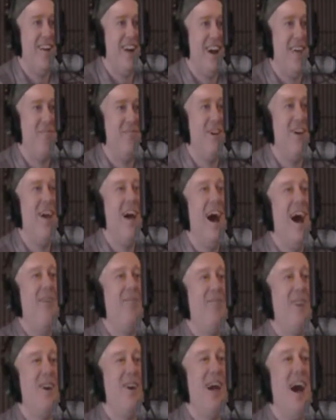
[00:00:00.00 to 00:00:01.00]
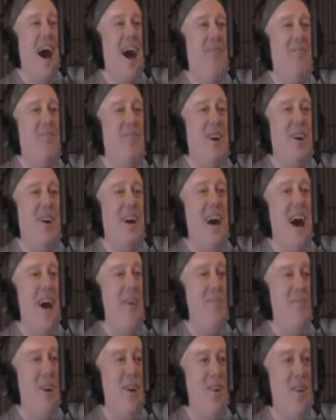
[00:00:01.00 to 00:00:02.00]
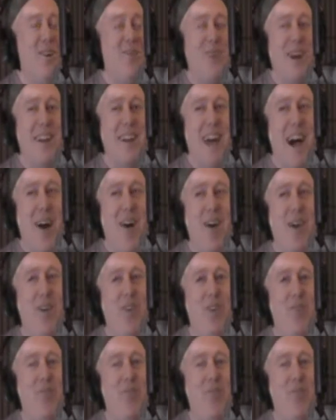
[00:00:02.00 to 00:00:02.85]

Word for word: right, I'm, or, t- I'm, t- I'm, t- I'm telling you right now,